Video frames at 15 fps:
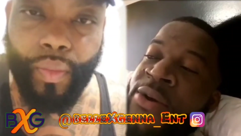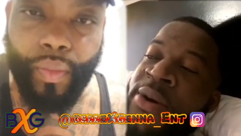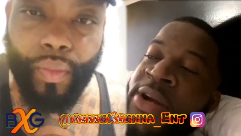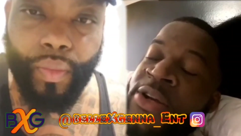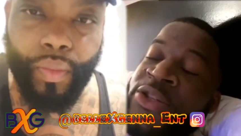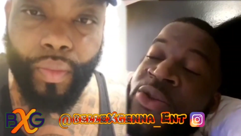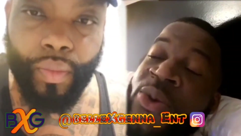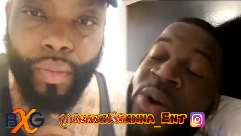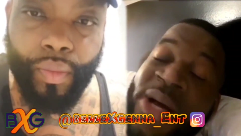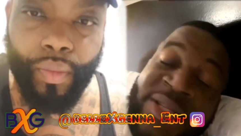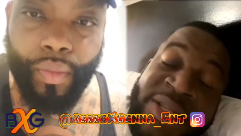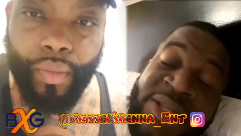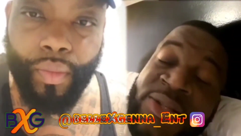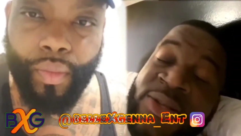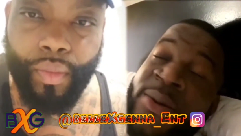Speaker 1: now and just go and
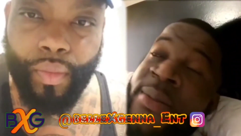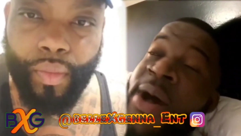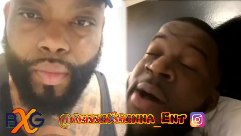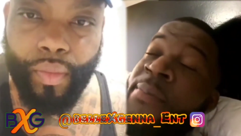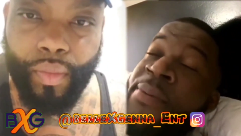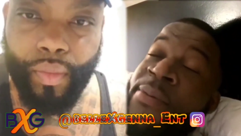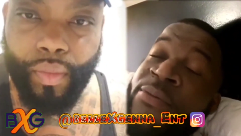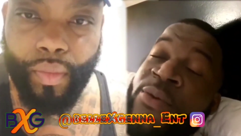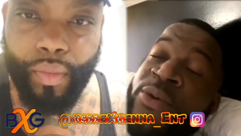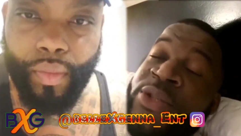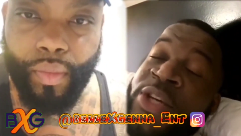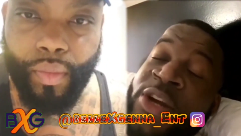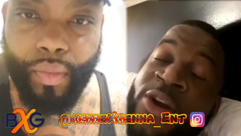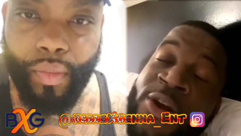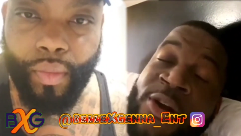sing some happy
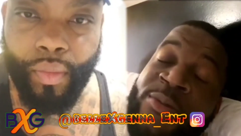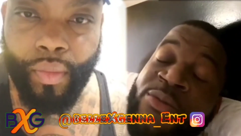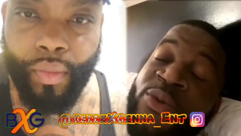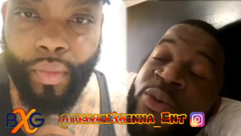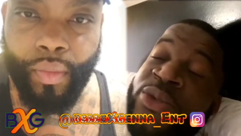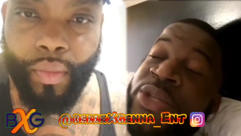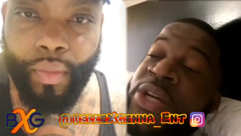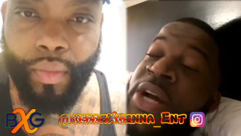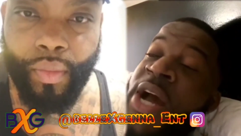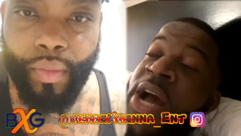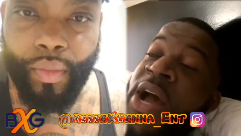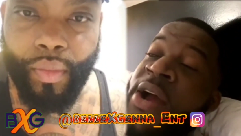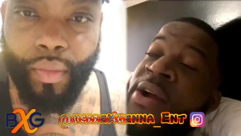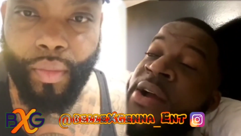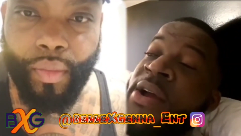music, girl music,
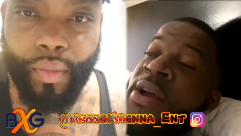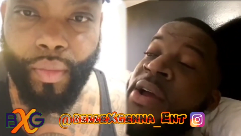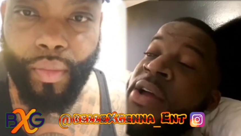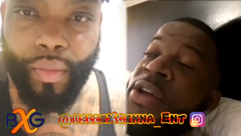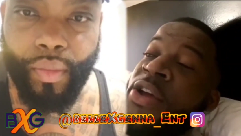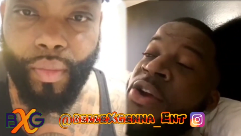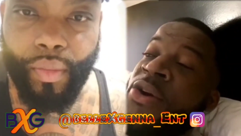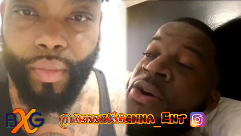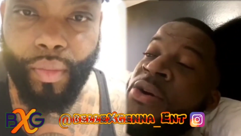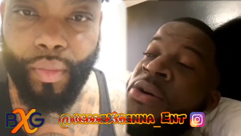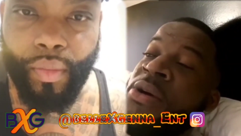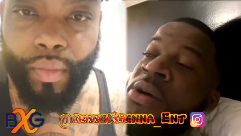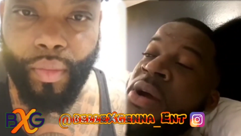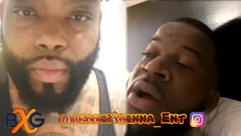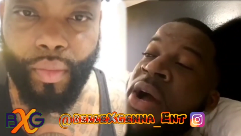or, you know,
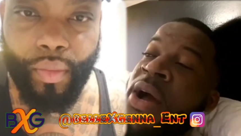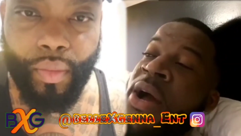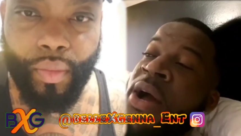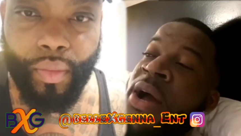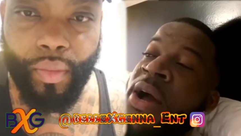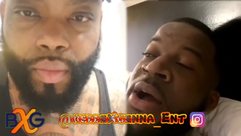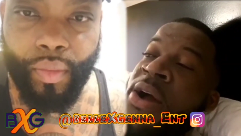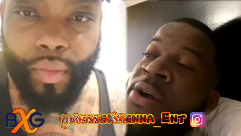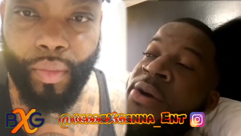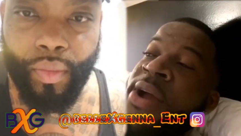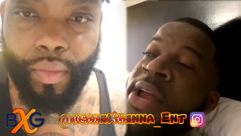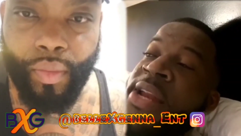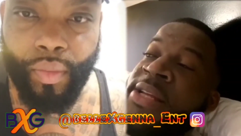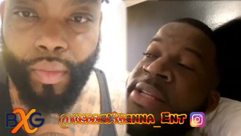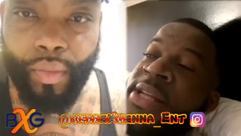a, a,
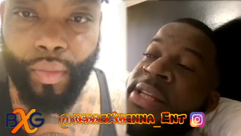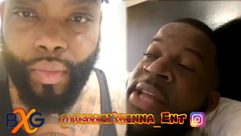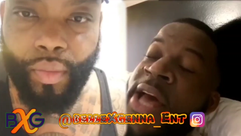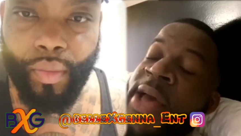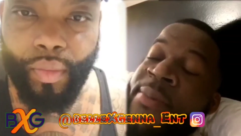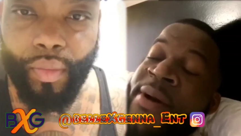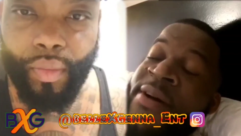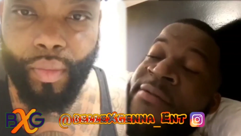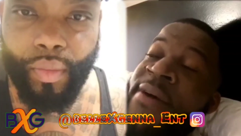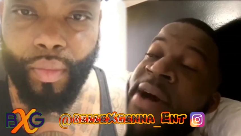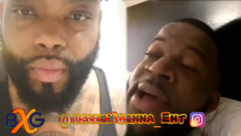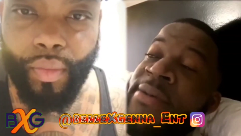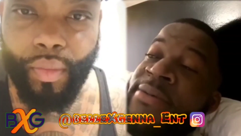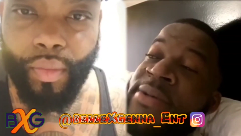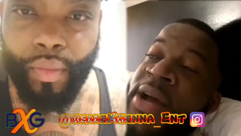reality type of
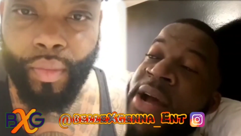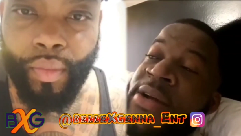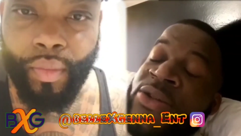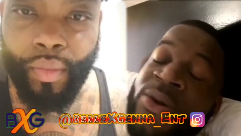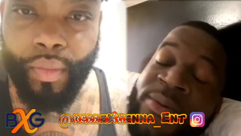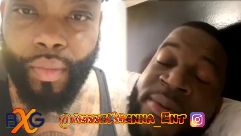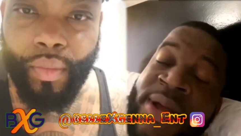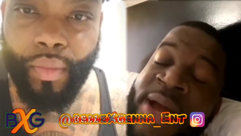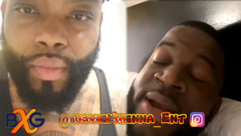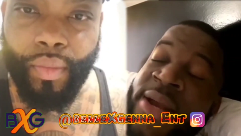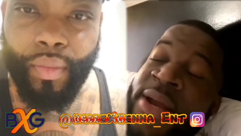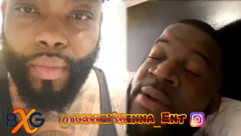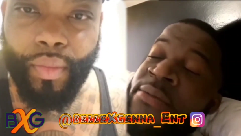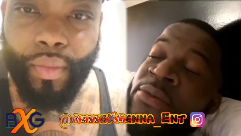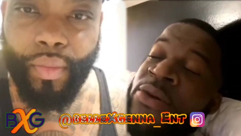vibes or something like
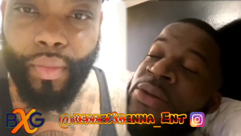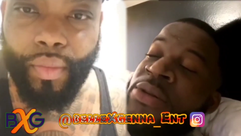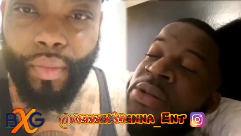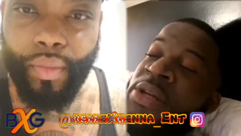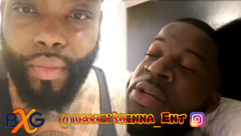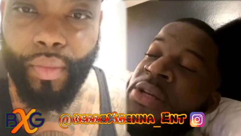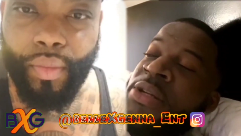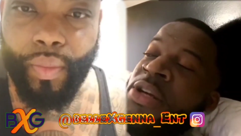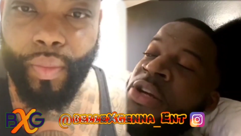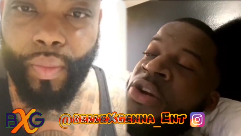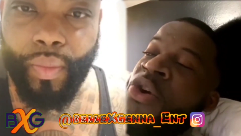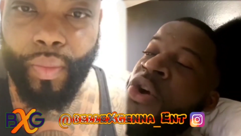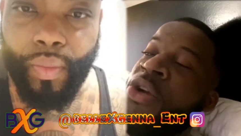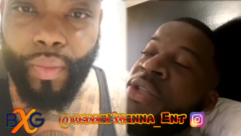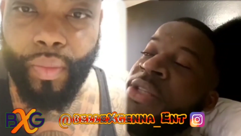that. But the, the
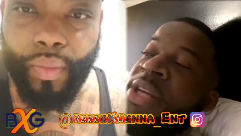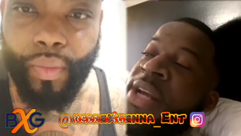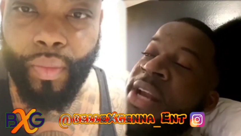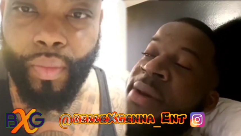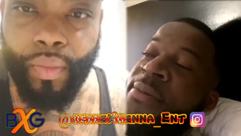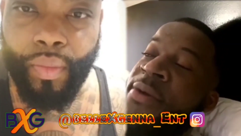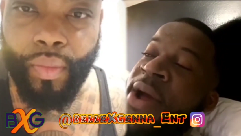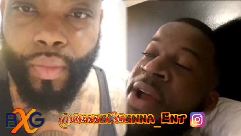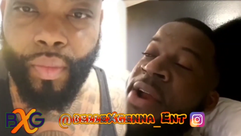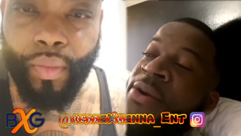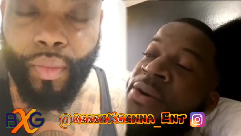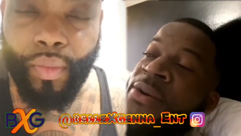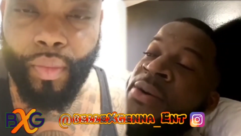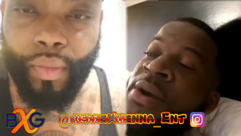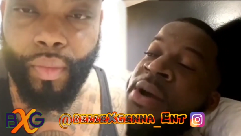gun thing them right
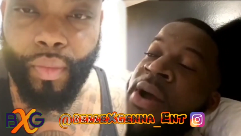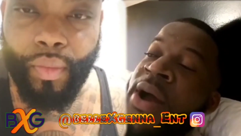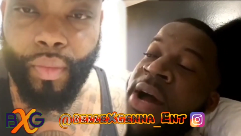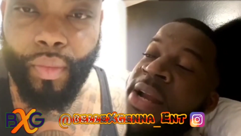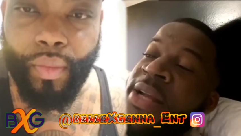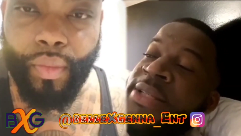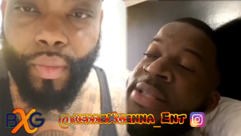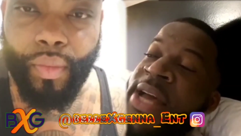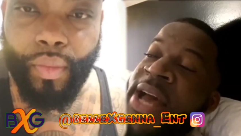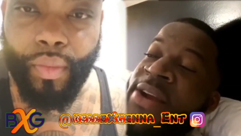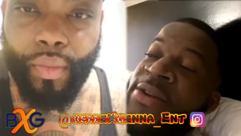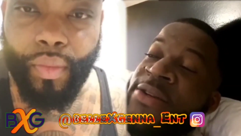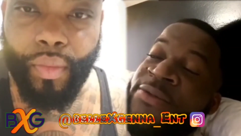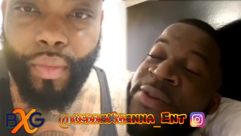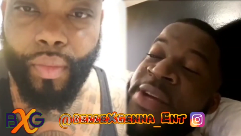now, honestly, I
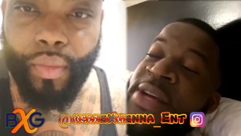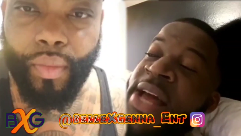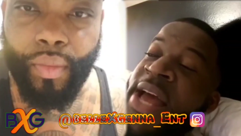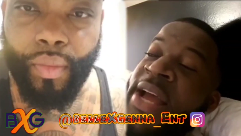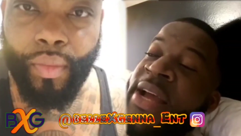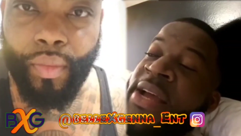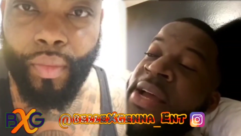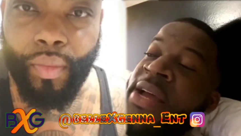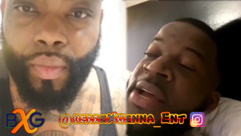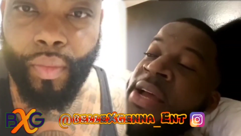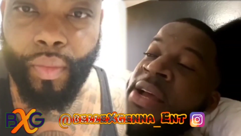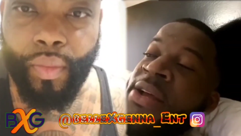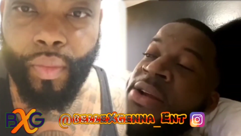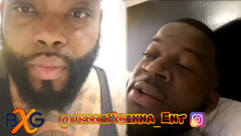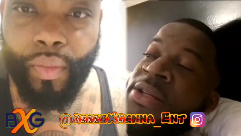just feel like
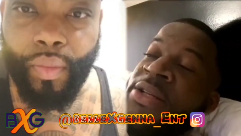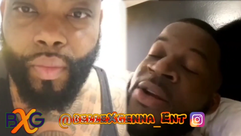there's a